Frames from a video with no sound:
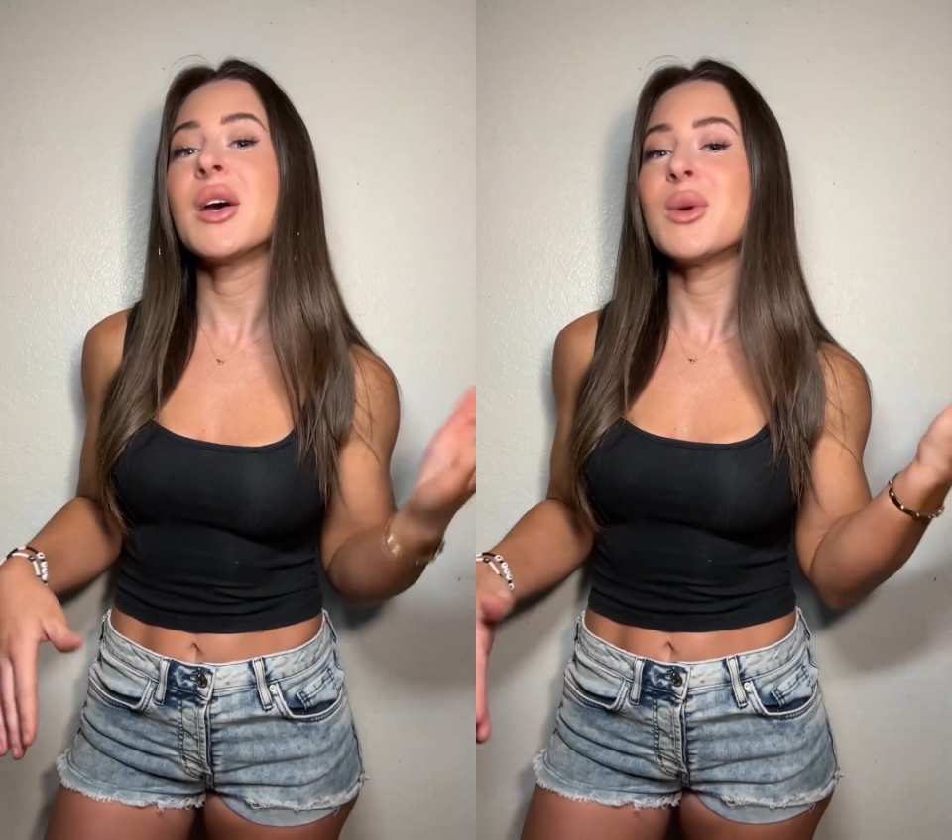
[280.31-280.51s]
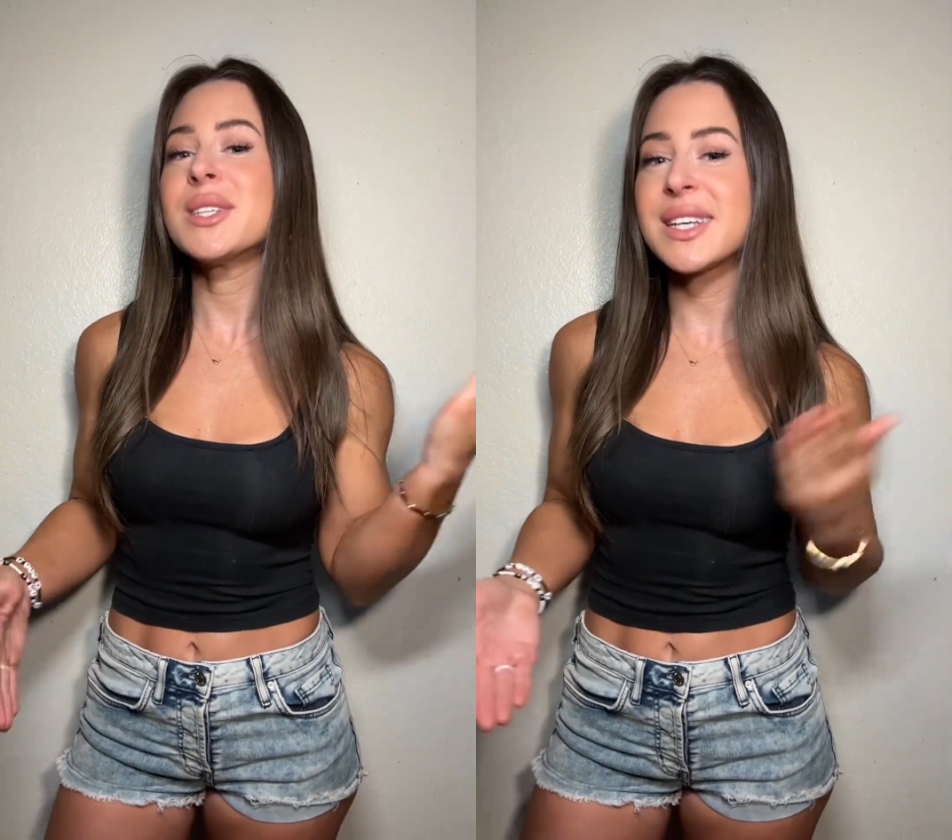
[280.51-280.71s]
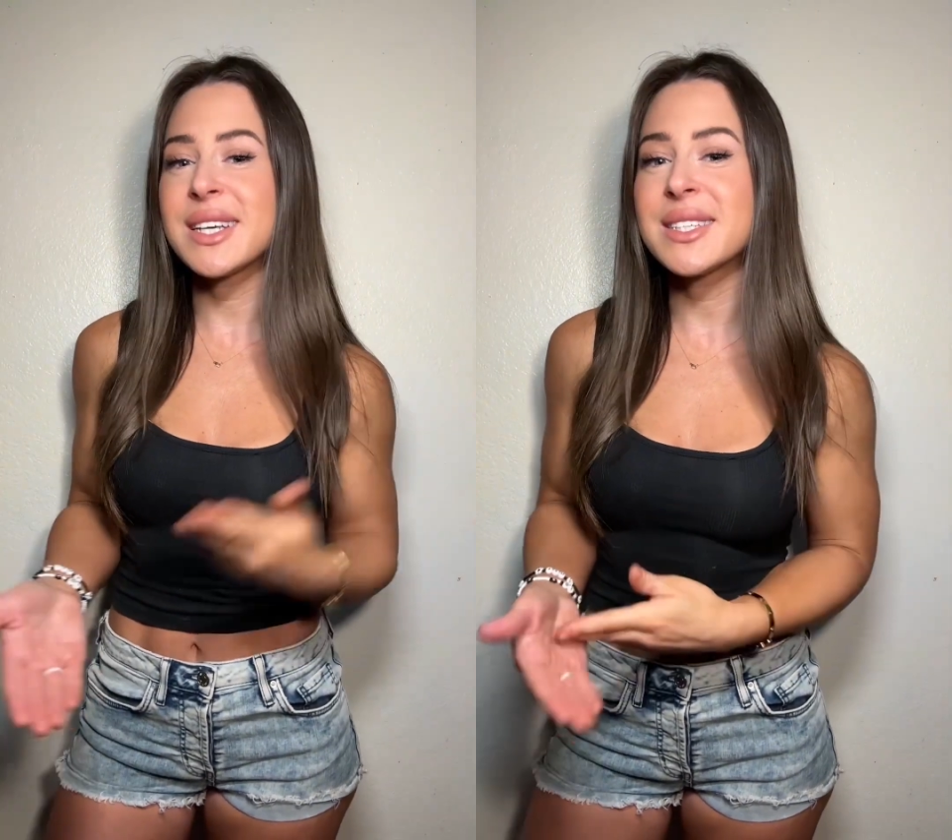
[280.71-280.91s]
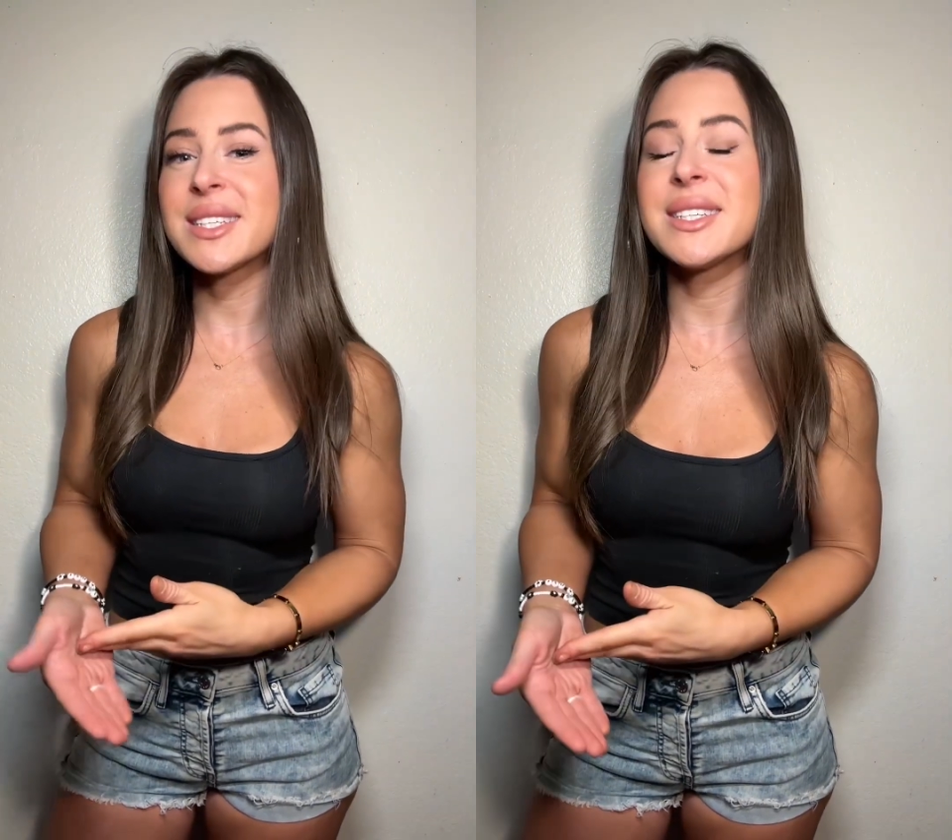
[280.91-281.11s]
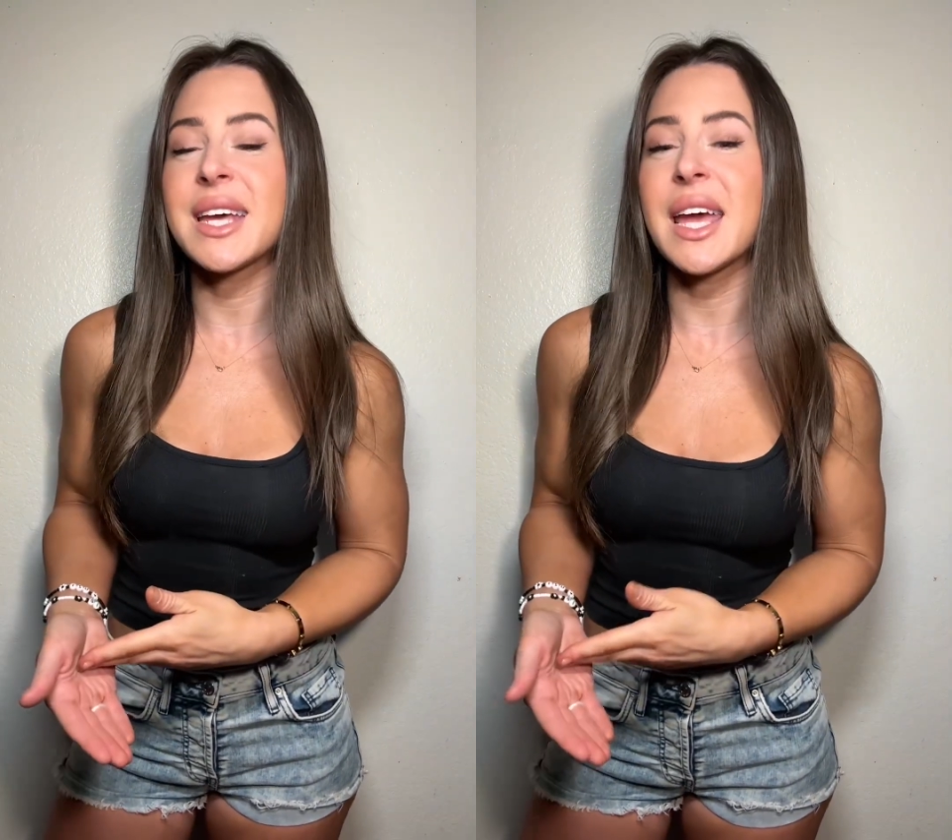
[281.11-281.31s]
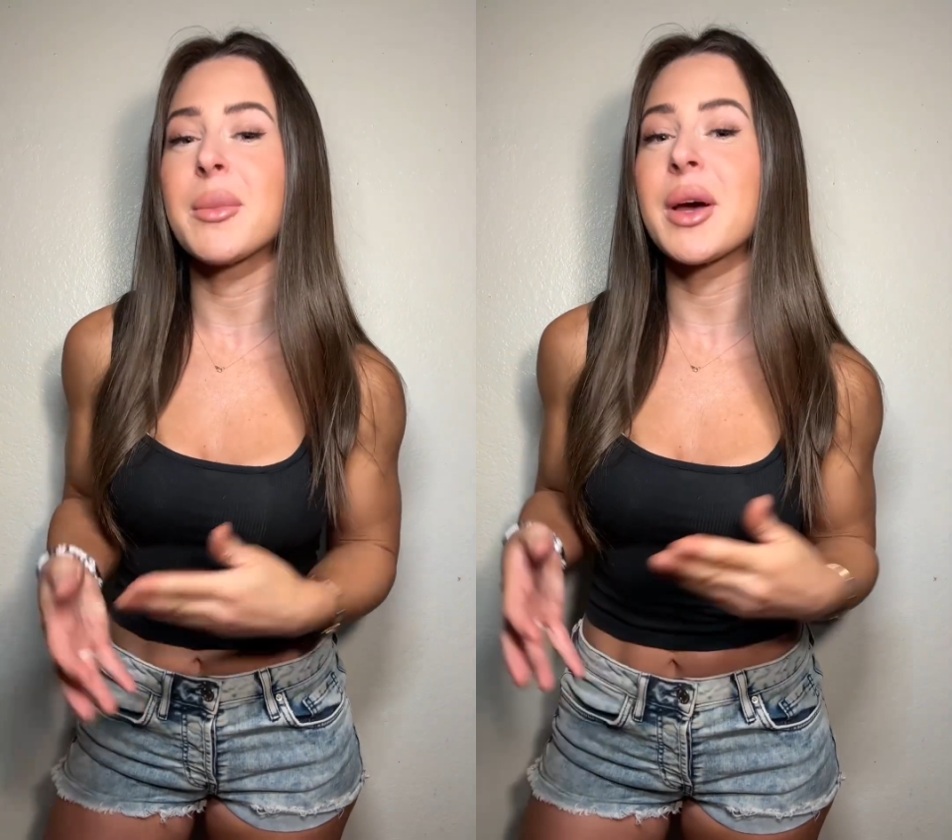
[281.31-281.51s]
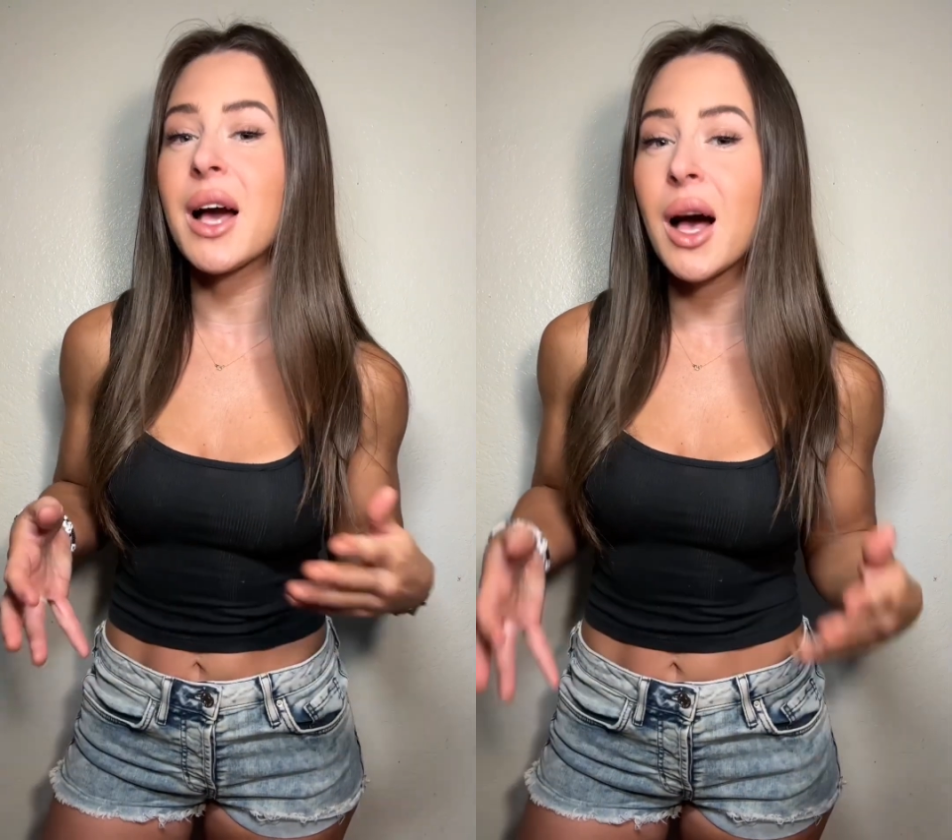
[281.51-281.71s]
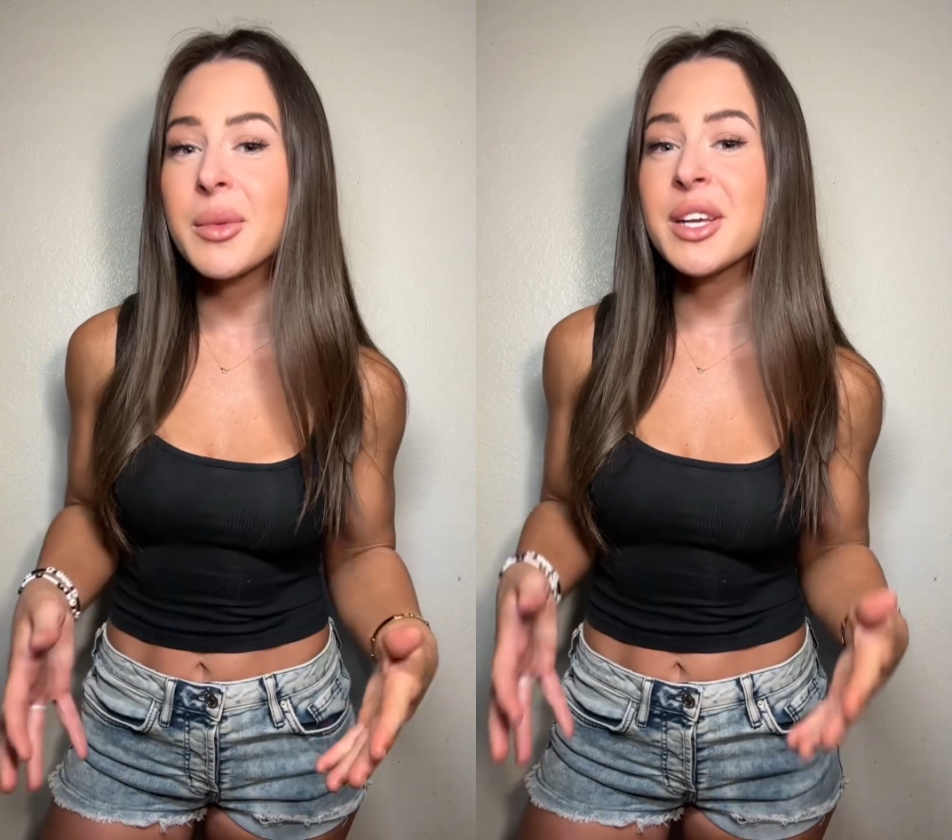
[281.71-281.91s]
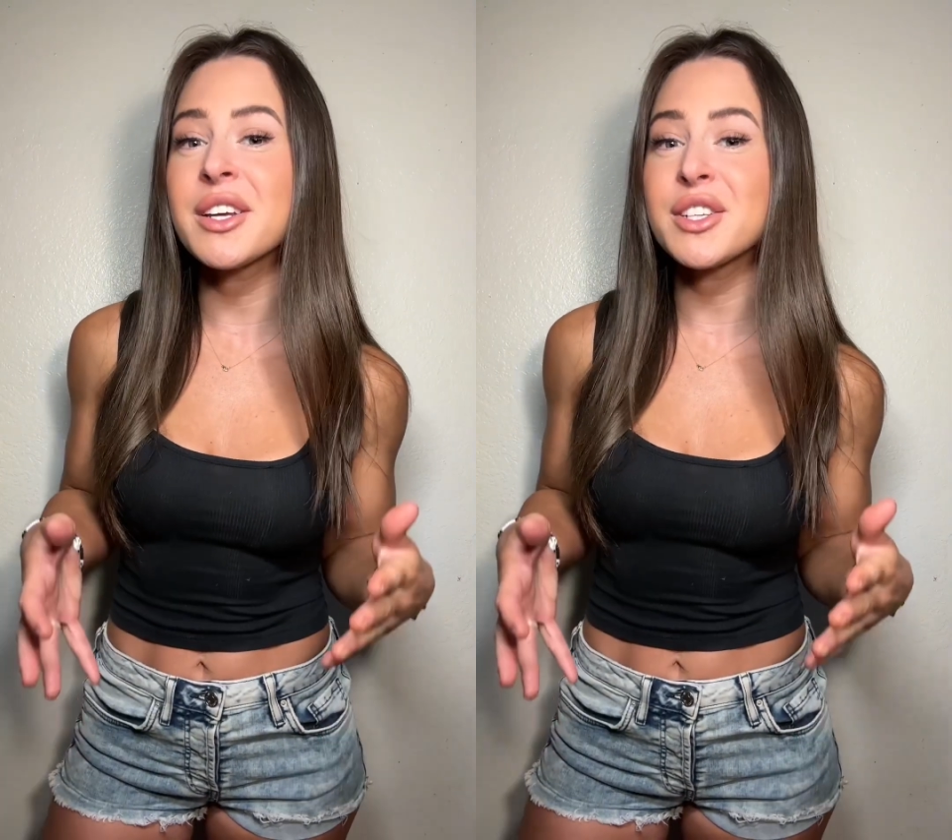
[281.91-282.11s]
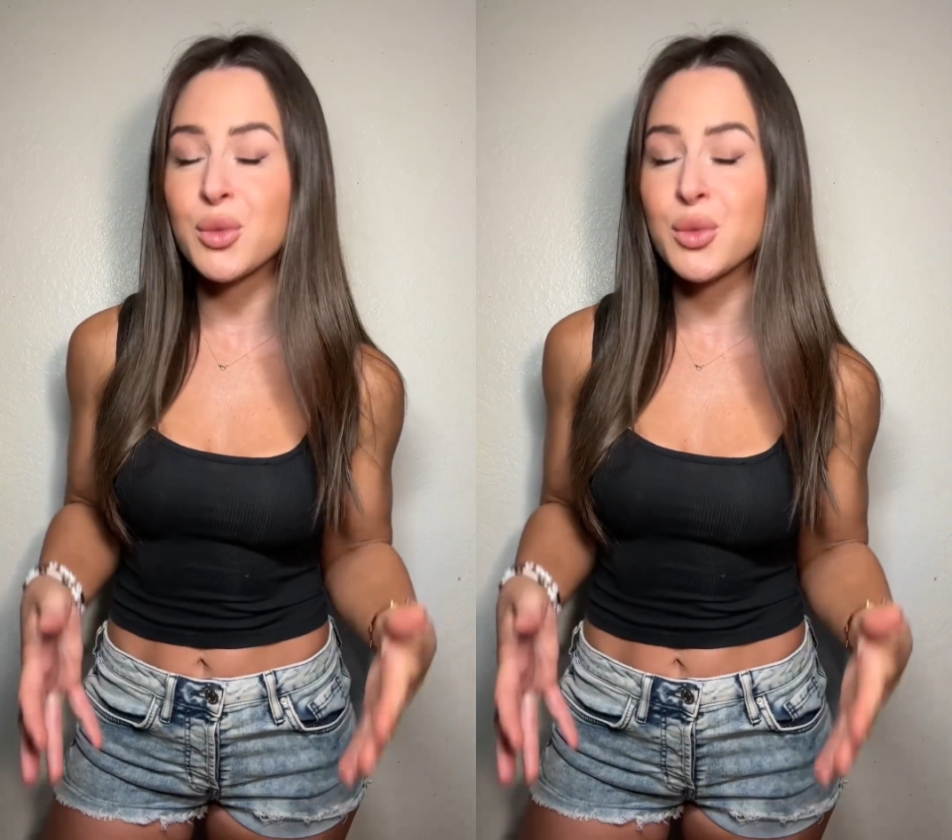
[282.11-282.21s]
was Izzy Dame coming to